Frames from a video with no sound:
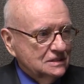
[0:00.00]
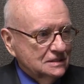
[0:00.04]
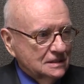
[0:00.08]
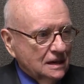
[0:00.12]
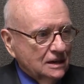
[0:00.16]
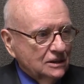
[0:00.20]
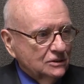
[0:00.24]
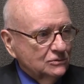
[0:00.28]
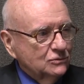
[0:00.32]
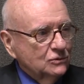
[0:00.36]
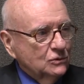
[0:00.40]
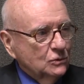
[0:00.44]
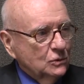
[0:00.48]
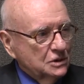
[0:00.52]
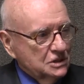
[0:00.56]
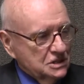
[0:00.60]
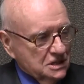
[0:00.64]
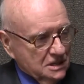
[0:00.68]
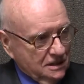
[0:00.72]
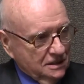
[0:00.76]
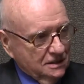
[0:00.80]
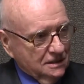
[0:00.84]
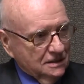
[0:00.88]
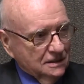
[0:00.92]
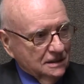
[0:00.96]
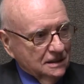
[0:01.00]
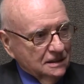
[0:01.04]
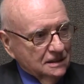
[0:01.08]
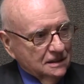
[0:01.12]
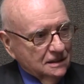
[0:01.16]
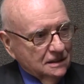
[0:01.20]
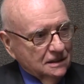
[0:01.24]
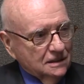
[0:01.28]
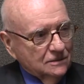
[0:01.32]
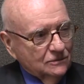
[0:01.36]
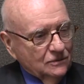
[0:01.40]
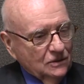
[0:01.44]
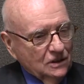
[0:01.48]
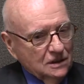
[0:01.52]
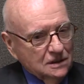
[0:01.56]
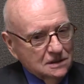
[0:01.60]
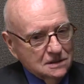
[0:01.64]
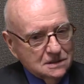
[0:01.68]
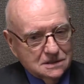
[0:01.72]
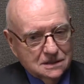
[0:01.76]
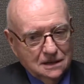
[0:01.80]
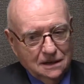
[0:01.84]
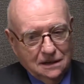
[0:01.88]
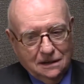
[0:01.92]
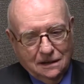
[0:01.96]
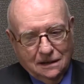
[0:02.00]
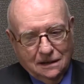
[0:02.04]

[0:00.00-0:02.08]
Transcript: Unfortunately, it conveys